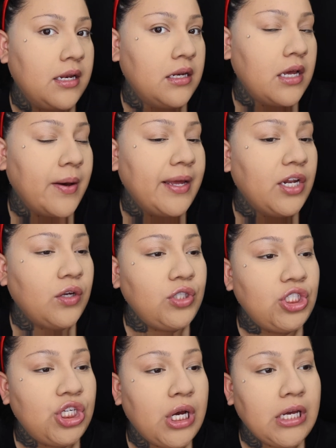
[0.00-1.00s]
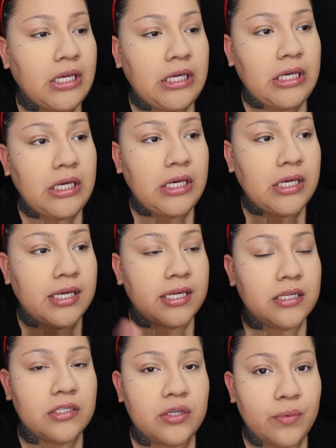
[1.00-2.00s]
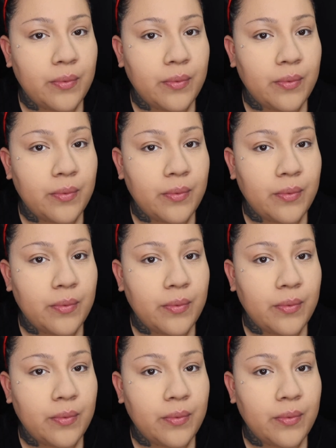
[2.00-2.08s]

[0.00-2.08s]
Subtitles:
Now I know Chucky is a